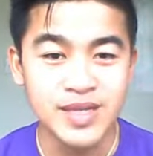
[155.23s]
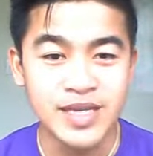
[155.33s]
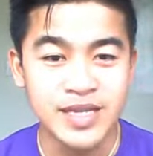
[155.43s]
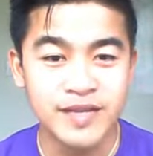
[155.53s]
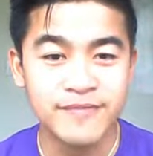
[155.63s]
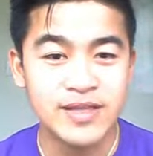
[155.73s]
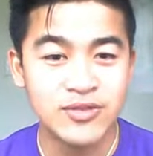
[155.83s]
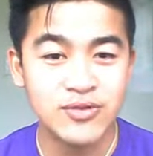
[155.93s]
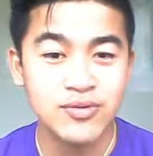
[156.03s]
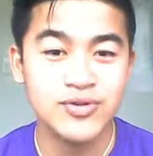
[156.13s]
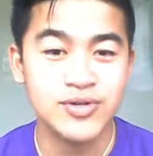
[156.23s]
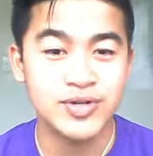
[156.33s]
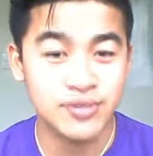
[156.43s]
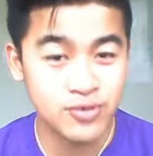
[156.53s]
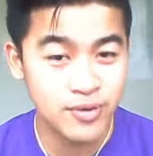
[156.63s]
Even though you're
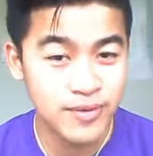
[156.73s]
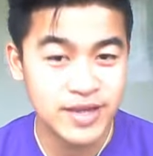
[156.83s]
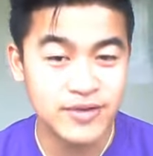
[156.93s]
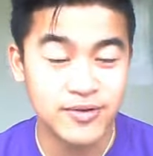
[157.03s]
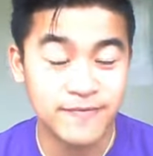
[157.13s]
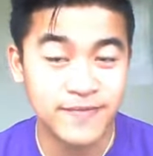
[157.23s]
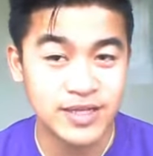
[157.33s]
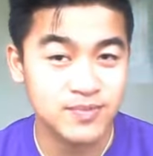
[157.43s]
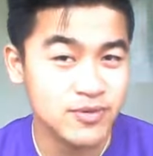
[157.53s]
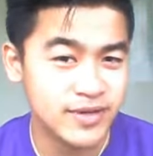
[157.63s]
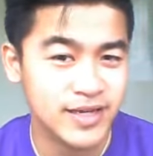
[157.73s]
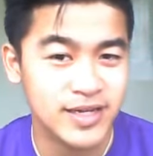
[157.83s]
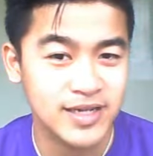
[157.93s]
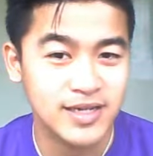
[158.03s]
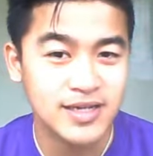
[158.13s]
doing your
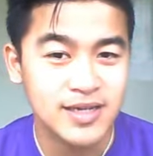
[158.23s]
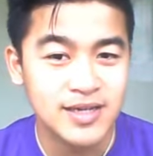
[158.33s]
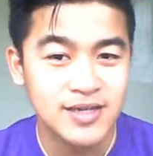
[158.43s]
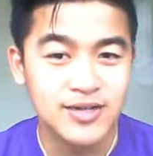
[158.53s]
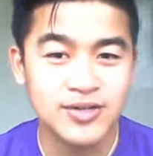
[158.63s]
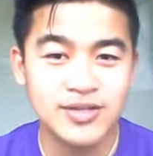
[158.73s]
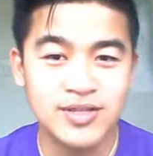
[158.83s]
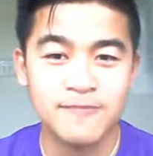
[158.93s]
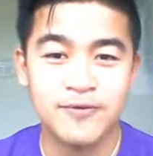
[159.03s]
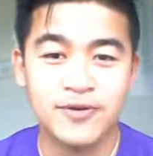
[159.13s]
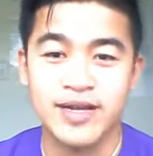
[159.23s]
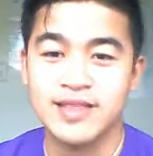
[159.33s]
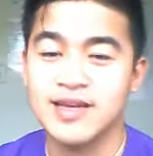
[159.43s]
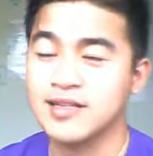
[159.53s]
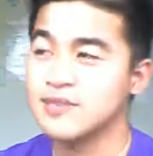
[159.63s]
Facebooking, you should not forget
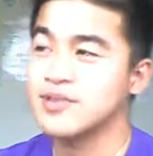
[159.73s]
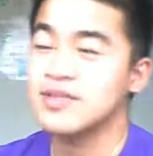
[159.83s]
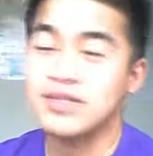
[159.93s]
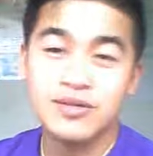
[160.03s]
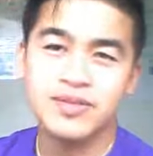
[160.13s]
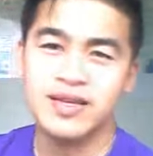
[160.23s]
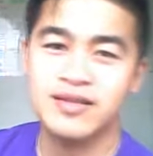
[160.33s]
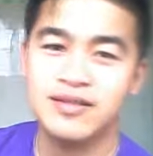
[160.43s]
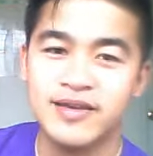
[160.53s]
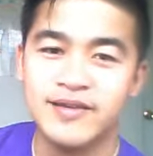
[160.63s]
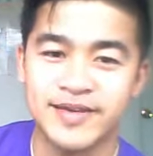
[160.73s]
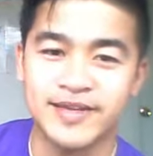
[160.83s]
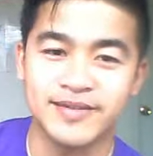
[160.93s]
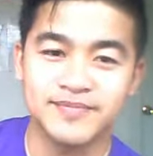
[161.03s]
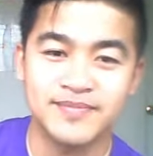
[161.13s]
the activities of daily
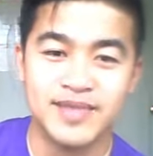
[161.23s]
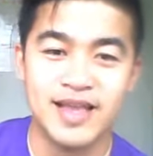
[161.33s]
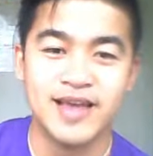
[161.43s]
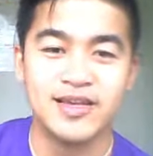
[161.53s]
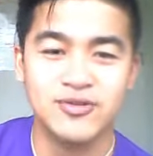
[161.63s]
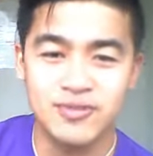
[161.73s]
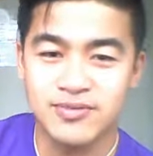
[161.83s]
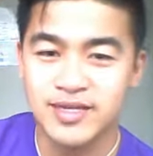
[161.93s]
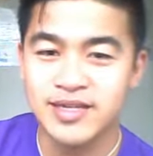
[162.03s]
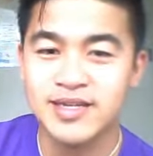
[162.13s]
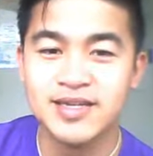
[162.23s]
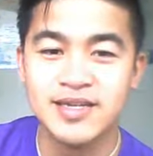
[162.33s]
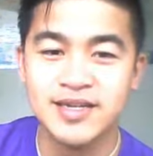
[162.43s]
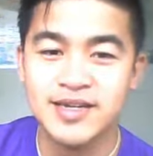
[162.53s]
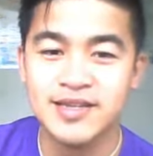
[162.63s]
living, like cooking,
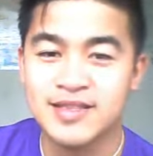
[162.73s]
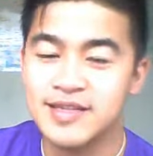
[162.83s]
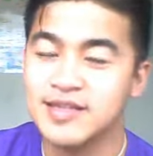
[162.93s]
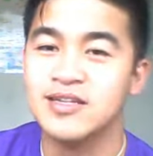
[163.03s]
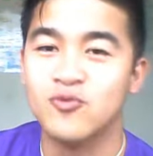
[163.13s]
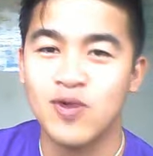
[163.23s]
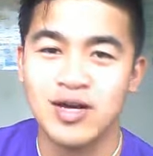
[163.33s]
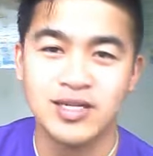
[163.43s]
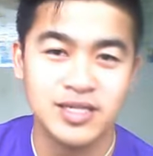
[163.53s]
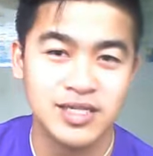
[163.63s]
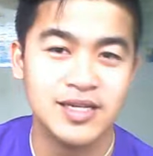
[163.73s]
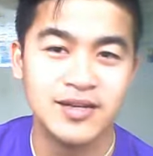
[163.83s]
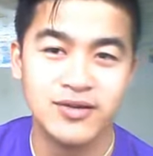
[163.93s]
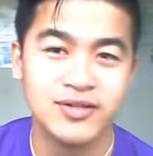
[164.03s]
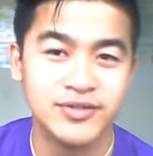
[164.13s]
eating, washing,
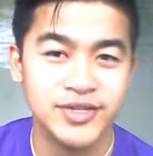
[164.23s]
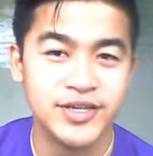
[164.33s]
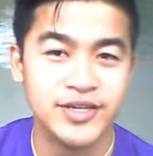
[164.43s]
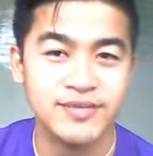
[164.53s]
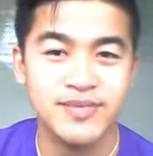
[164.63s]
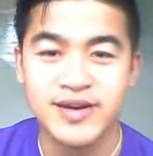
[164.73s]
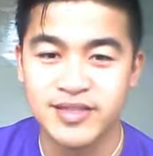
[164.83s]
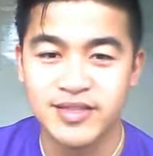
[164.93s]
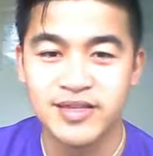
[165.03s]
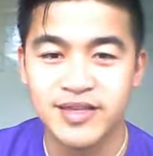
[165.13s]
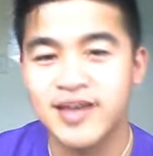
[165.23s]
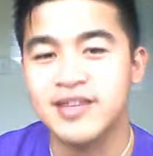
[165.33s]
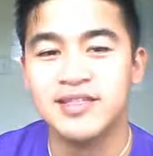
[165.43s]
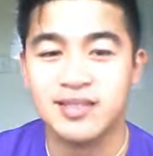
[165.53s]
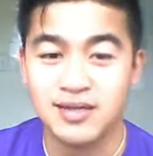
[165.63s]
laundering, bathing,
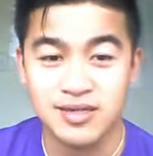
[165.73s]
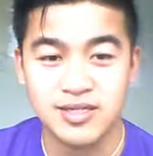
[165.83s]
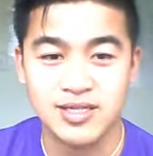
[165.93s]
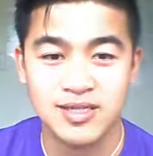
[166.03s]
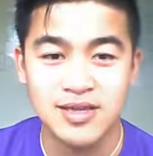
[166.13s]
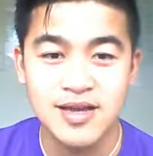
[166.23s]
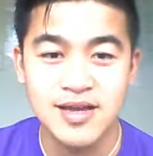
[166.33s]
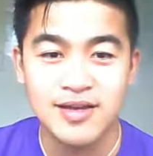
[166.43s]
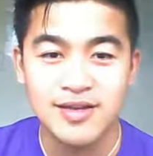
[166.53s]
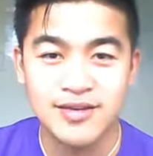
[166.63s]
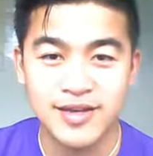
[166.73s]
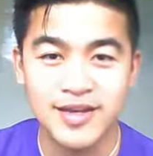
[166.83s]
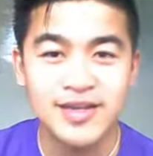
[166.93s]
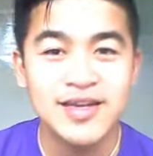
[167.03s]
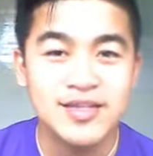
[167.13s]
and such.
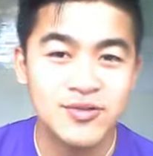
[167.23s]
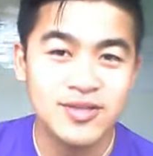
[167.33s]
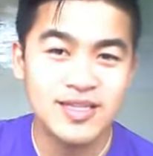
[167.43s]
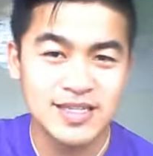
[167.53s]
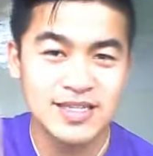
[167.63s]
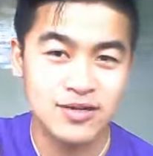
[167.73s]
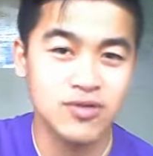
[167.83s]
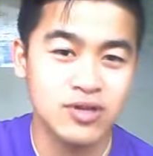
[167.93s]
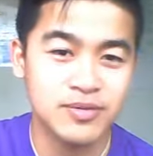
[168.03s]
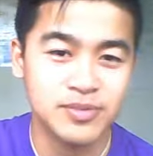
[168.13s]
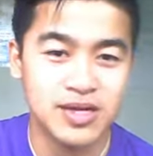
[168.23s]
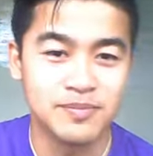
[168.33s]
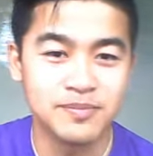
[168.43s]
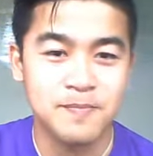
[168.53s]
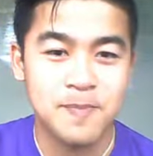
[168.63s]
Okay? So this is the rule of thumb.